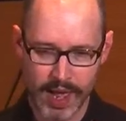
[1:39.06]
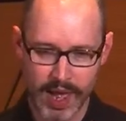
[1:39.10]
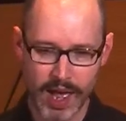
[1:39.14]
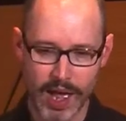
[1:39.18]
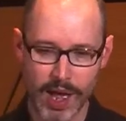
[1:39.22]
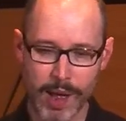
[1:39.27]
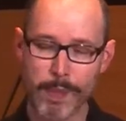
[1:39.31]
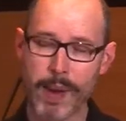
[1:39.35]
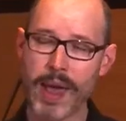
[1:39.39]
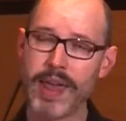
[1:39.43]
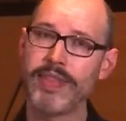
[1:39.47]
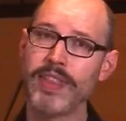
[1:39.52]

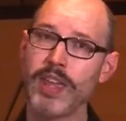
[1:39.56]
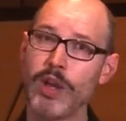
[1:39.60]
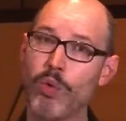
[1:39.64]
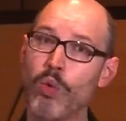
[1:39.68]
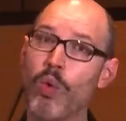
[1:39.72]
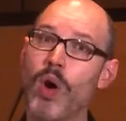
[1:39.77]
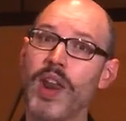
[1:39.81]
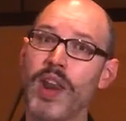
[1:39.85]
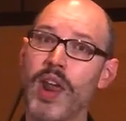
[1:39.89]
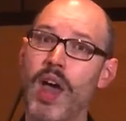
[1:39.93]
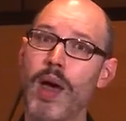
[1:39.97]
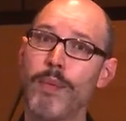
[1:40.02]
Um, I think
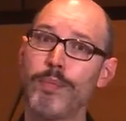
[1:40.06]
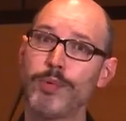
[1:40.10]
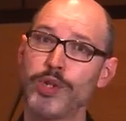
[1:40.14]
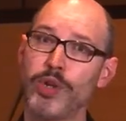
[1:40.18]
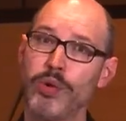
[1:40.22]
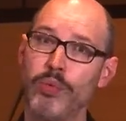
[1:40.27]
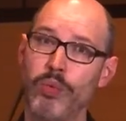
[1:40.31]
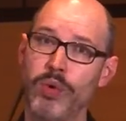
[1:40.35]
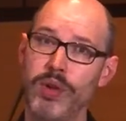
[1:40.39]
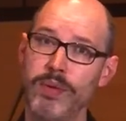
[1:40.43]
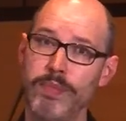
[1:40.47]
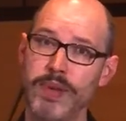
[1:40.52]
one
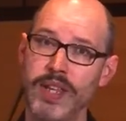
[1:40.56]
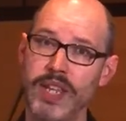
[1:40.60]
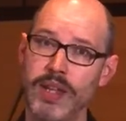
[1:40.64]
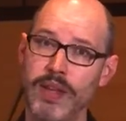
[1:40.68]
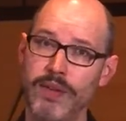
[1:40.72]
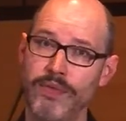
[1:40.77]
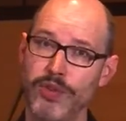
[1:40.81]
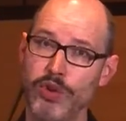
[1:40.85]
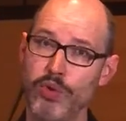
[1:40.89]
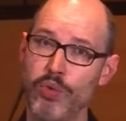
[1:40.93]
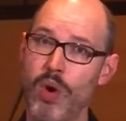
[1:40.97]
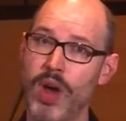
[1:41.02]
option would be
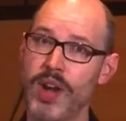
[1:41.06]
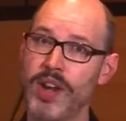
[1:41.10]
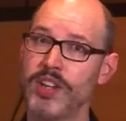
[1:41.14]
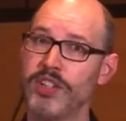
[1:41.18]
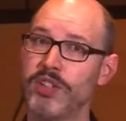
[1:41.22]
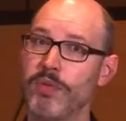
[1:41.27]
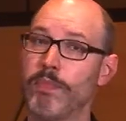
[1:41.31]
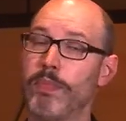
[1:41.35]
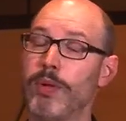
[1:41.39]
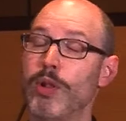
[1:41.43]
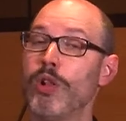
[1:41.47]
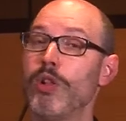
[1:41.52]
if you
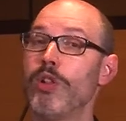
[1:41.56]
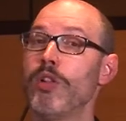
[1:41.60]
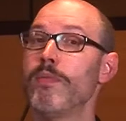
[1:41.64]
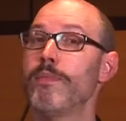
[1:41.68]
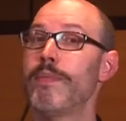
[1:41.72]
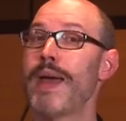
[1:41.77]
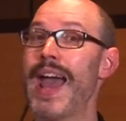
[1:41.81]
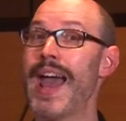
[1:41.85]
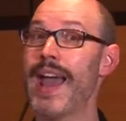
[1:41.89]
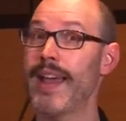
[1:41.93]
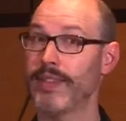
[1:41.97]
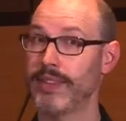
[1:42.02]
wanted to pull
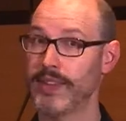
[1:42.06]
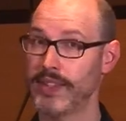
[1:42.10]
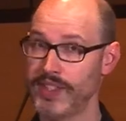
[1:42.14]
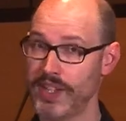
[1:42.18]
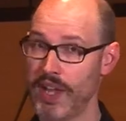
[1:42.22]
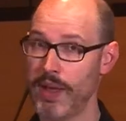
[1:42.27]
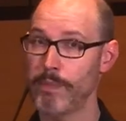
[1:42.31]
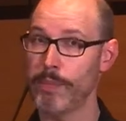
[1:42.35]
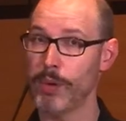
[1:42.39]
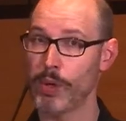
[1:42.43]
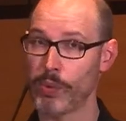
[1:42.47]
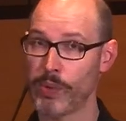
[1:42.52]
back the
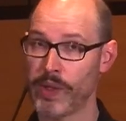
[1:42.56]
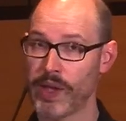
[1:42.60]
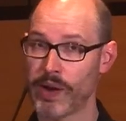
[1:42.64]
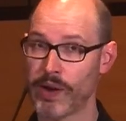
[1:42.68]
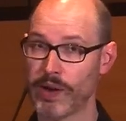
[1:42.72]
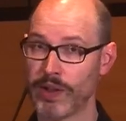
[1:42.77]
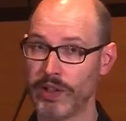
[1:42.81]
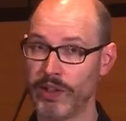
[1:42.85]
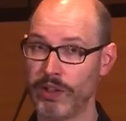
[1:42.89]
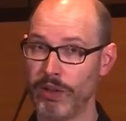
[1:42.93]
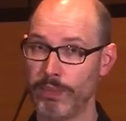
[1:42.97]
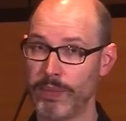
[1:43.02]
tempo
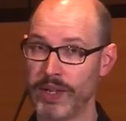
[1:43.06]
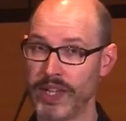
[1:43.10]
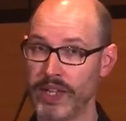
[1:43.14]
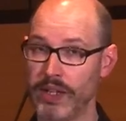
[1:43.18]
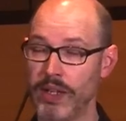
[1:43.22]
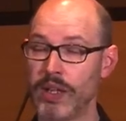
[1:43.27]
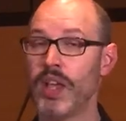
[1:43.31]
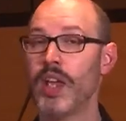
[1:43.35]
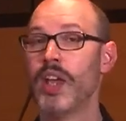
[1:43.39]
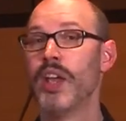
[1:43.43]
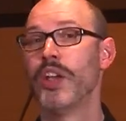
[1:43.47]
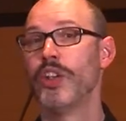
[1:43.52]
there a little
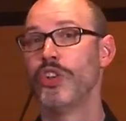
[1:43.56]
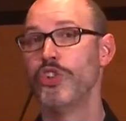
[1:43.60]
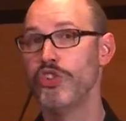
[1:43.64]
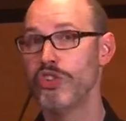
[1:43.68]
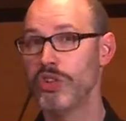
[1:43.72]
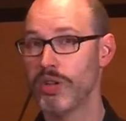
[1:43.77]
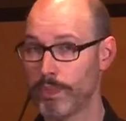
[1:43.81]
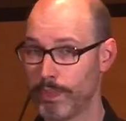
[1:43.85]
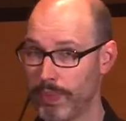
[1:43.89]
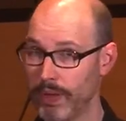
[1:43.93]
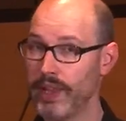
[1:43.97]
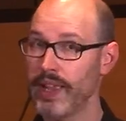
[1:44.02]
bit,
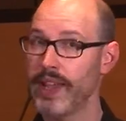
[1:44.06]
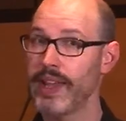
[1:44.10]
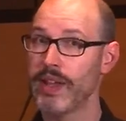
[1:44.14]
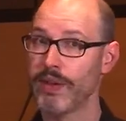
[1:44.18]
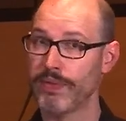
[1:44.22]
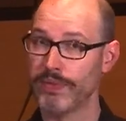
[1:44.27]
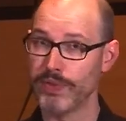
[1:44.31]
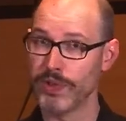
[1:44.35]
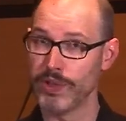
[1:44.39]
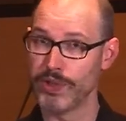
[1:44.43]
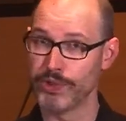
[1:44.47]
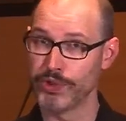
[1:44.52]
you could play
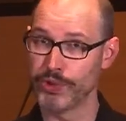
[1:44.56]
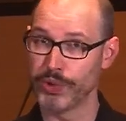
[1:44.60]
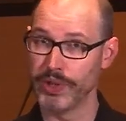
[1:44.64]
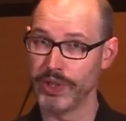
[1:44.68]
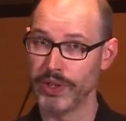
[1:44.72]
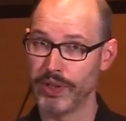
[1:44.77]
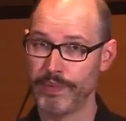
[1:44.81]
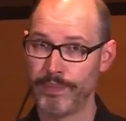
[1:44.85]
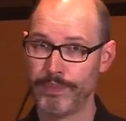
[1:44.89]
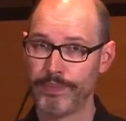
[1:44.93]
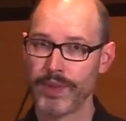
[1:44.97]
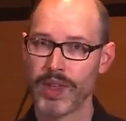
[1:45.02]
a full
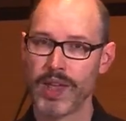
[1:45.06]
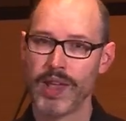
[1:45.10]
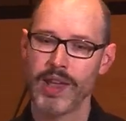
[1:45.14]
trill.